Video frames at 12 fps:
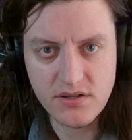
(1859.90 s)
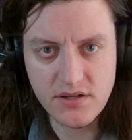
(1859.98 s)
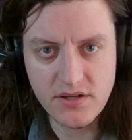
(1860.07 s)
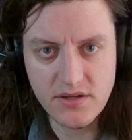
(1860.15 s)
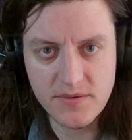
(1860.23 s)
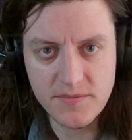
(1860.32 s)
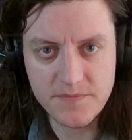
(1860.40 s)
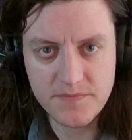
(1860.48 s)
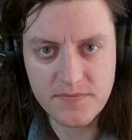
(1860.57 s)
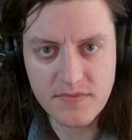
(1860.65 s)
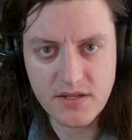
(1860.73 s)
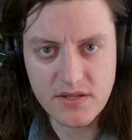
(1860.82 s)

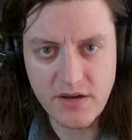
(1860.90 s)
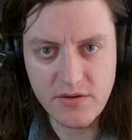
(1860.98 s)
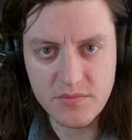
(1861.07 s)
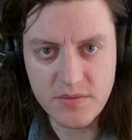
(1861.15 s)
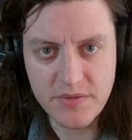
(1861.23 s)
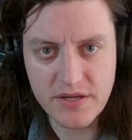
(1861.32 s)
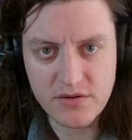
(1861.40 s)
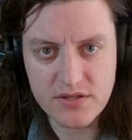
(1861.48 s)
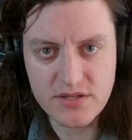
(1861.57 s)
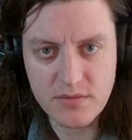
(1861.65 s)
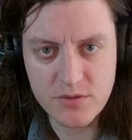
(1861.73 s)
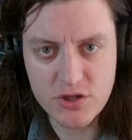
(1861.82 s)
That would be better than
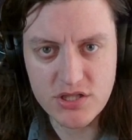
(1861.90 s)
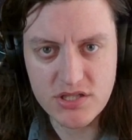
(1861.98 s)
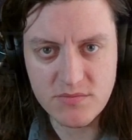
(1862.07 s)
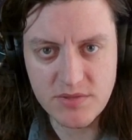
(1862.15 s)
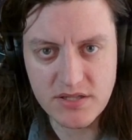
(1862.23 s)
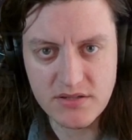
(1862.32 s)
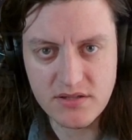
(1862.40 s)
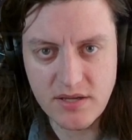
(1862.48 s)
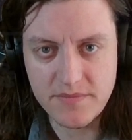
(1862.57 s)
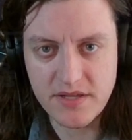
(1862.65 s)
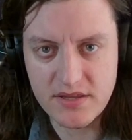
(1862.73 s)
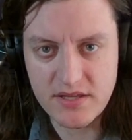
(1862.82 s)
damaging Sabine. Yep,
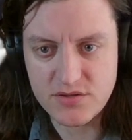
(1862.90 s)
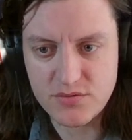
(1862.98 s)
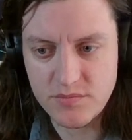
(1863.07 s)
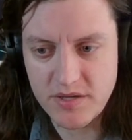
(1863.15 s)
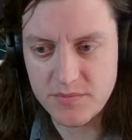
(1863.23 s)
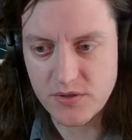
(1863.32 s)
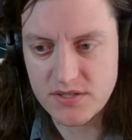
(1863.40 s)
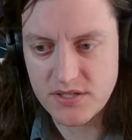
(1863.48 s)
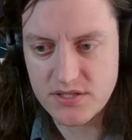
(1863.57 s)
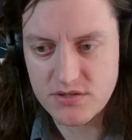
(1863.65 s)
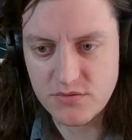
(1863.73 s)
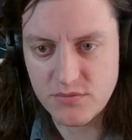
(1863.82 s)
and that's what my opponent
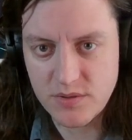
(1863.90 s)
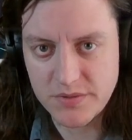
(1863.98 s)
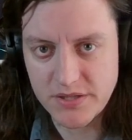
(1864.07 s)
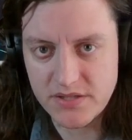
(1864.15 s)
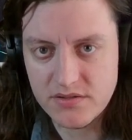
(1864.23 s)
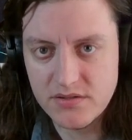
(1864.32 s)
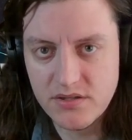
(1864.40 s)
does. Well played.